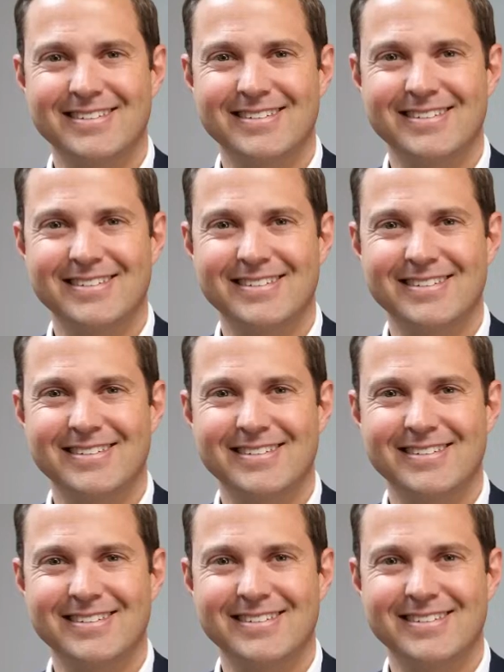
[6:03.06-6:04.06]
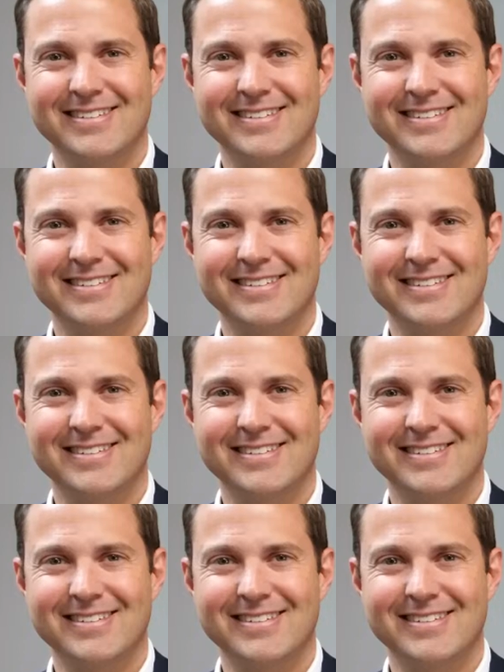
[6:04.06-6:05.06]

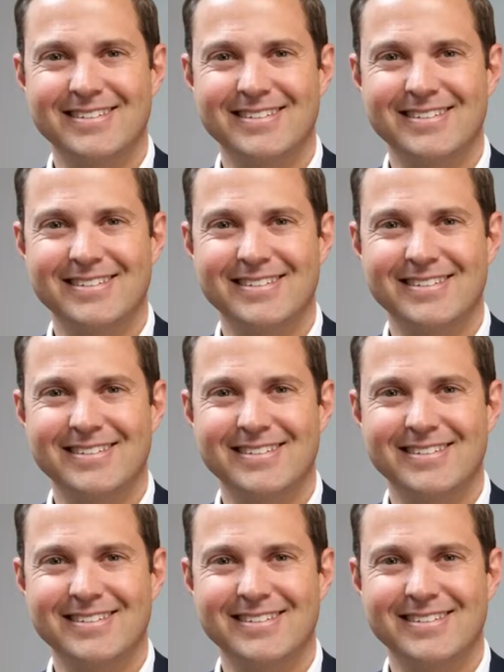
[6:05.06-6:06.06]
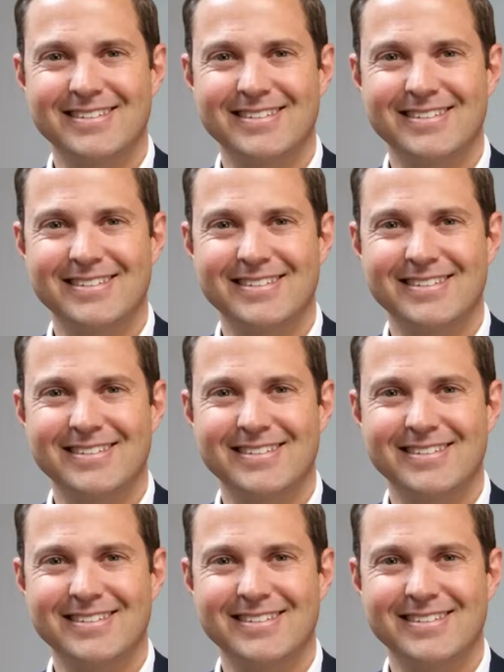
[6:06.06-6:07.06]

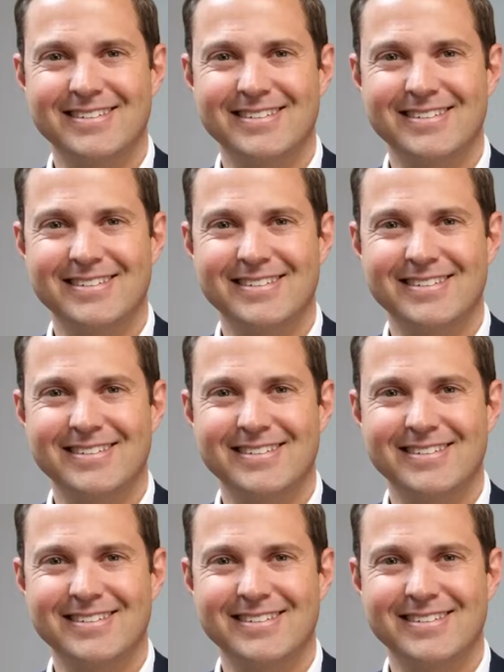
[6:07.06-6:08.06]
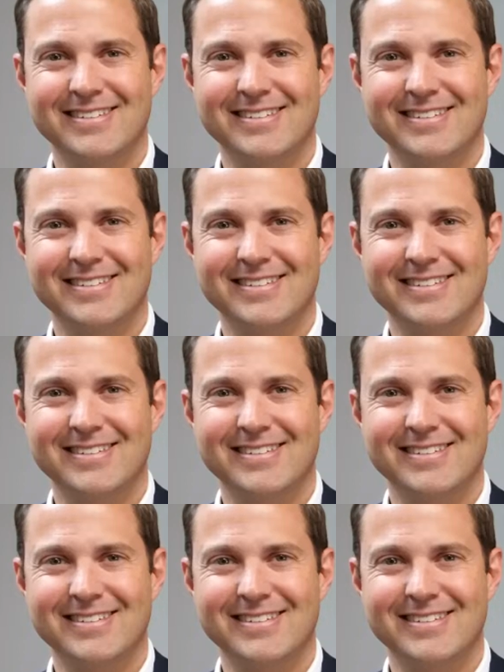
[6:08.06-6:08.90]
(no lip movement)